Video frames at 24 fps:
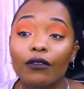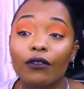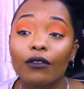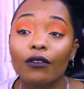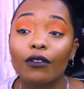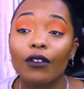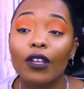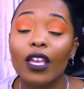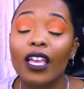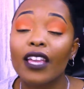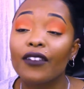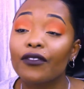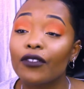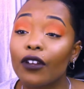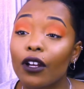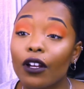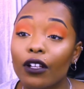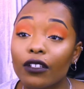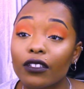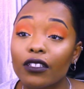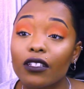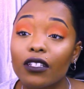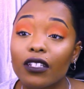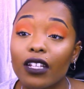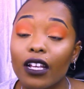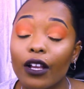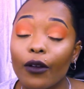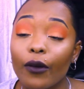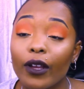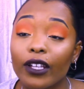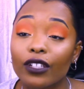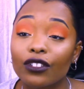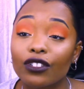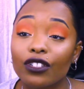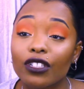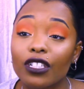If the answer to that
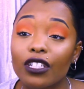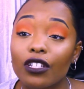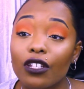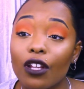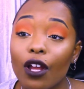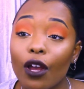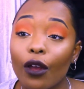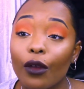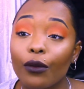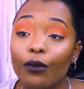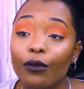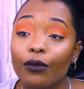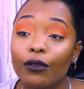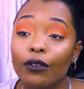question is no,